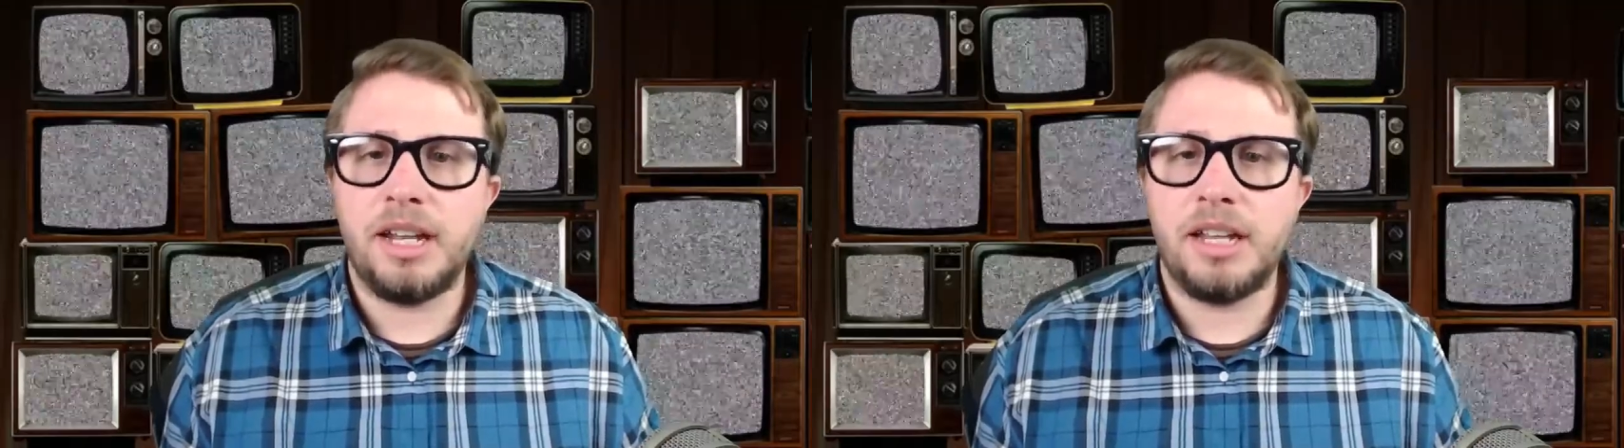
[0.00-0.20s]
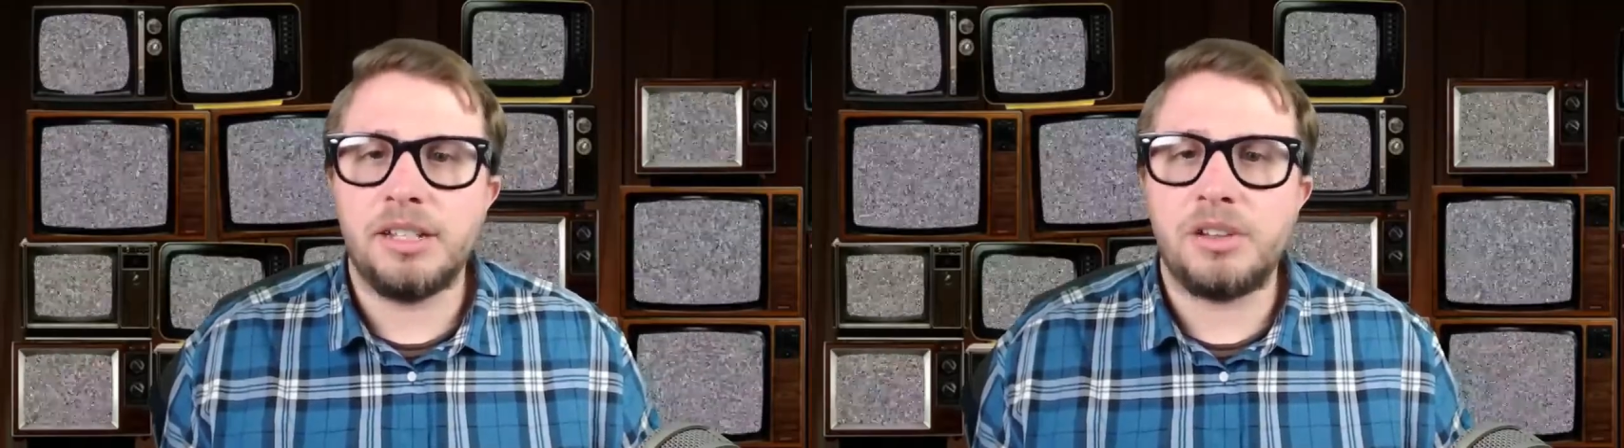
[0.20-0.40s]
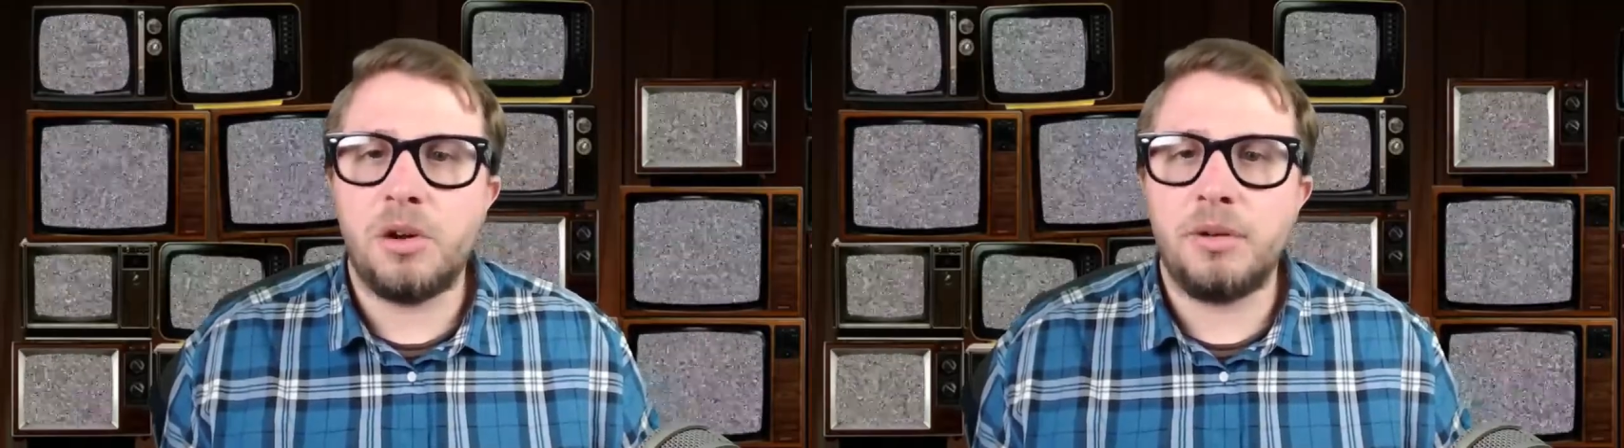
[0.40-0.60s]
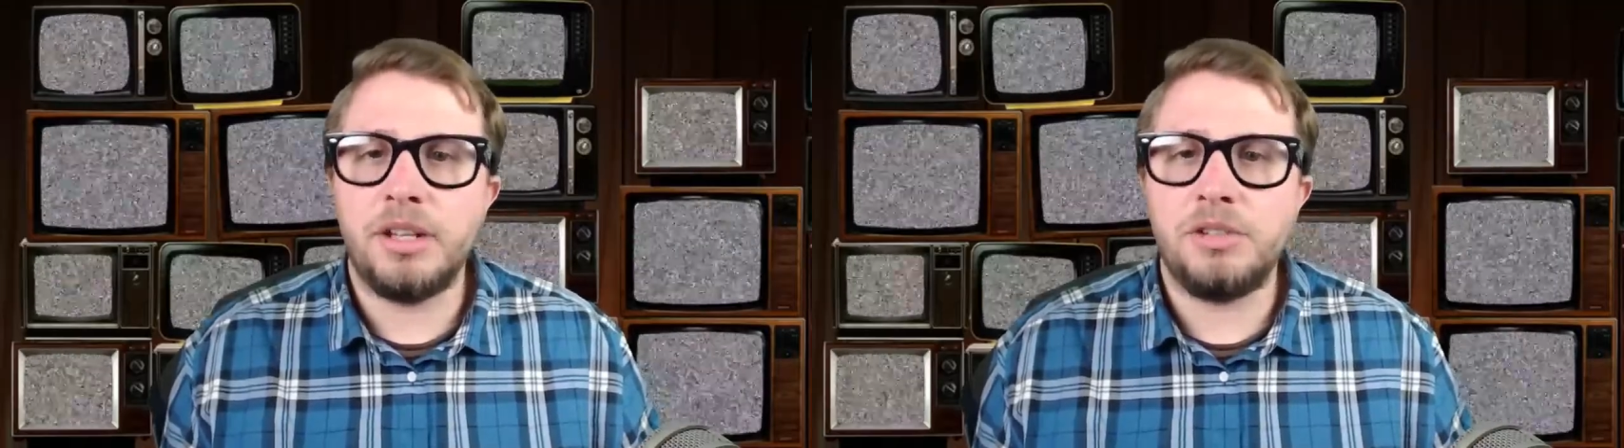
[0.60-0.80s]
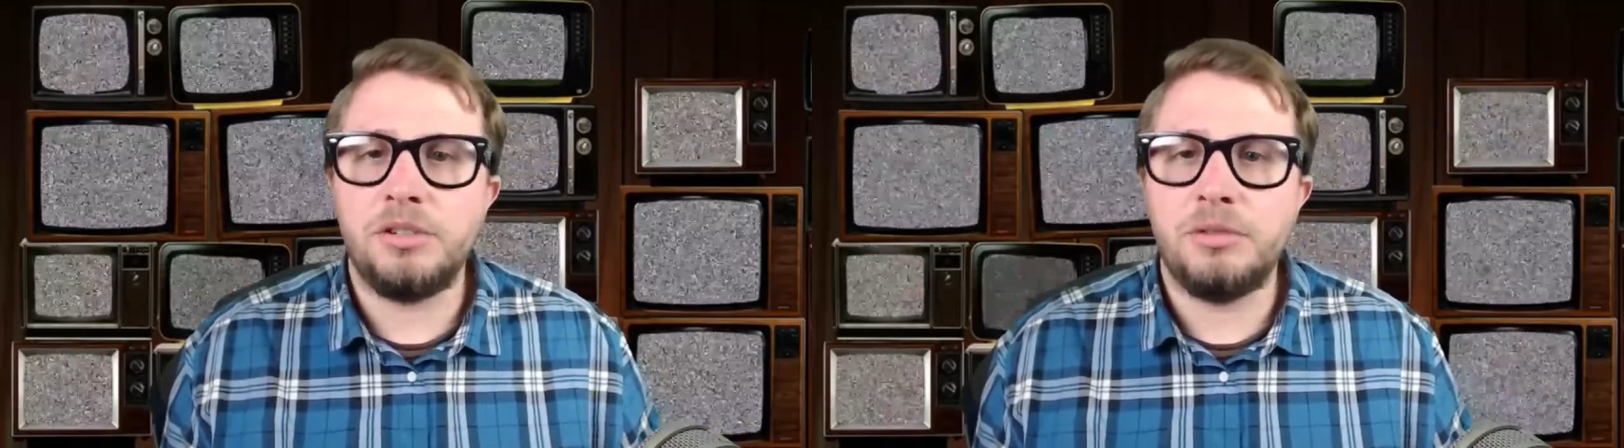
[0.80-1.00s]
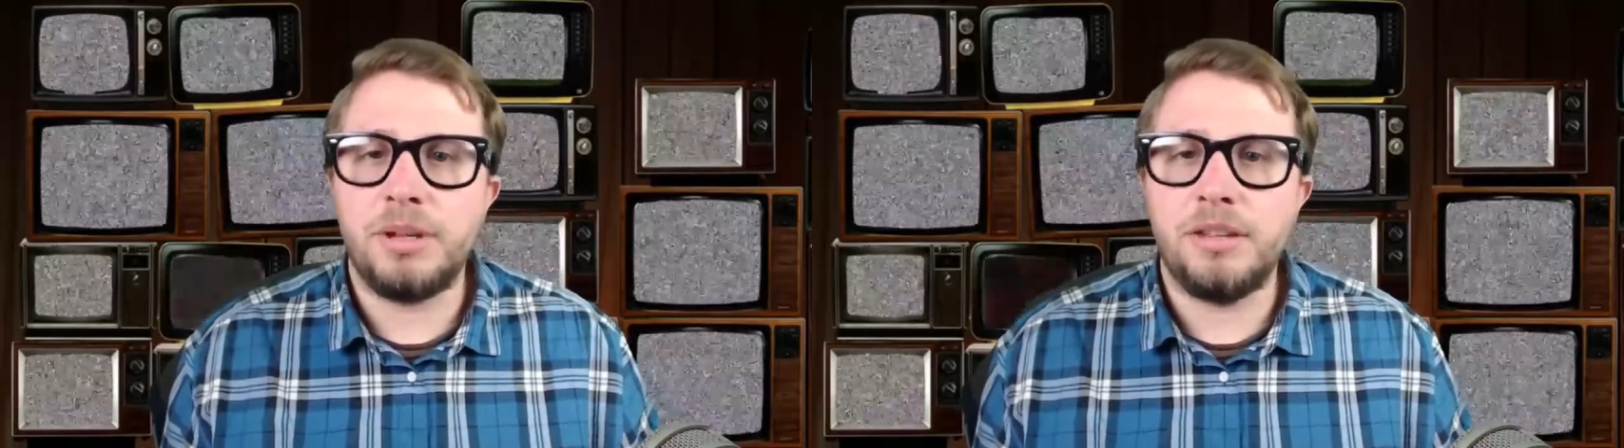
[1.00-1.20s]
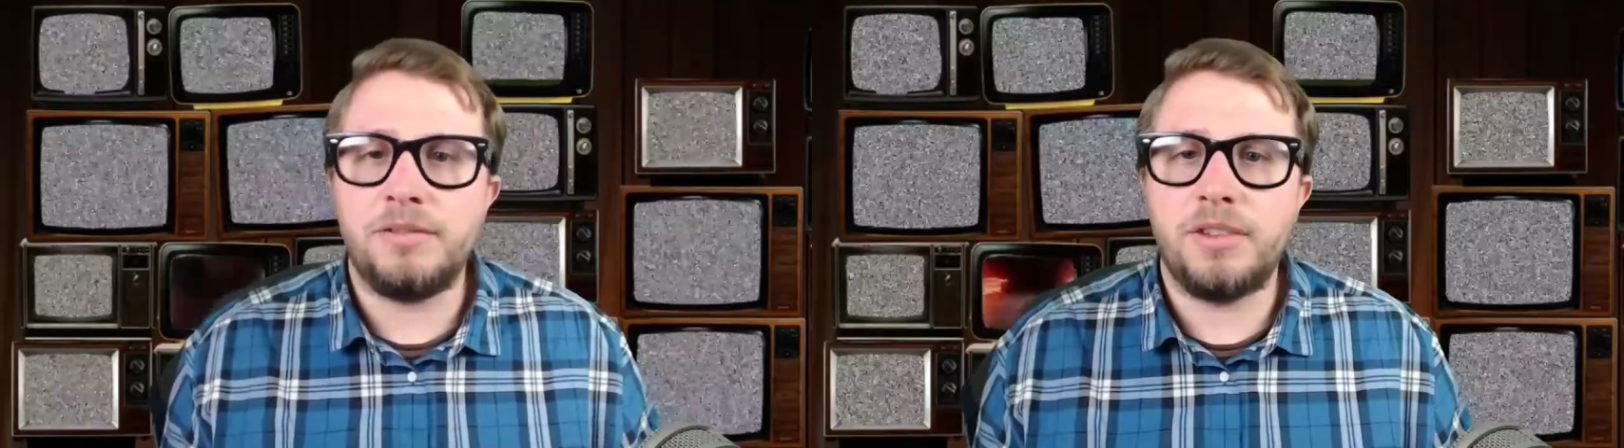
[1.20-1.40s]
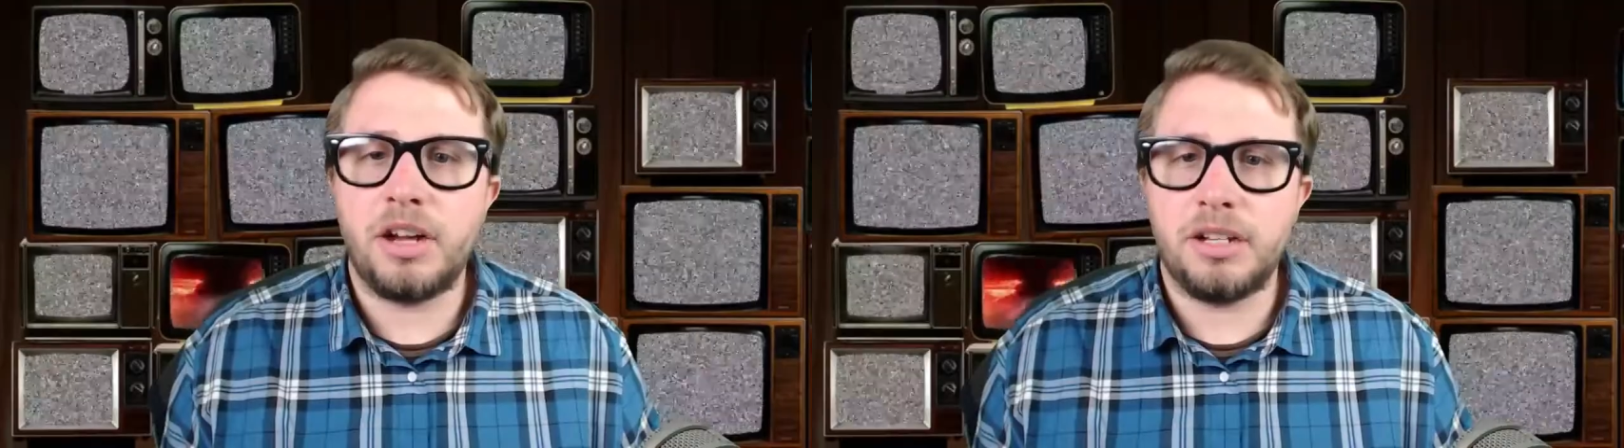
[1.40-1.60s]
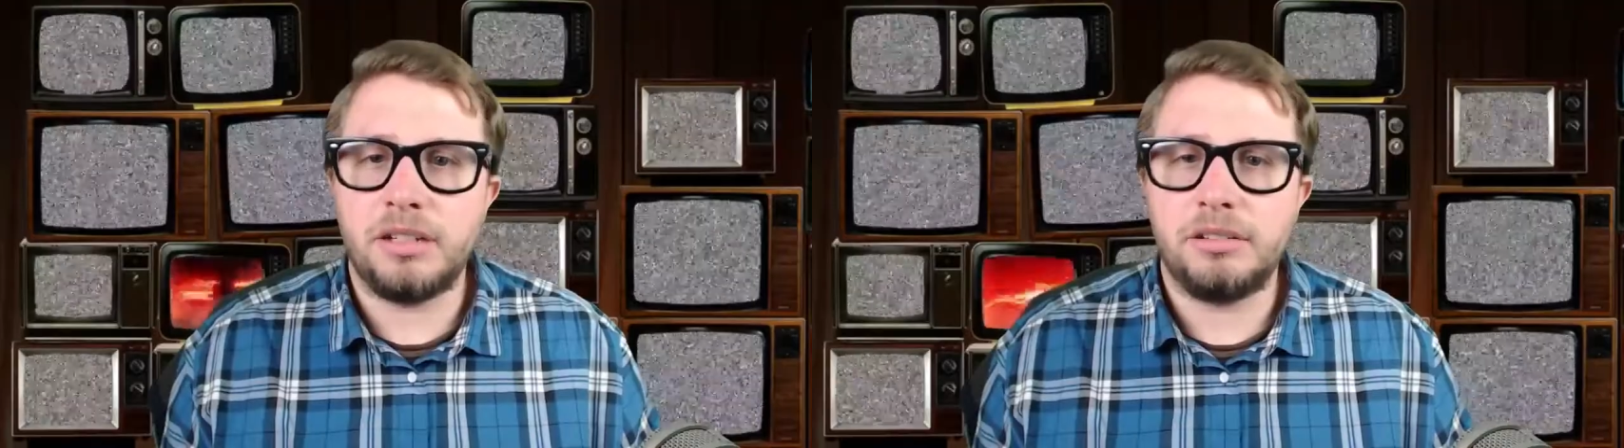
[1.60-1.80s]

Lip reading: is going to be fun.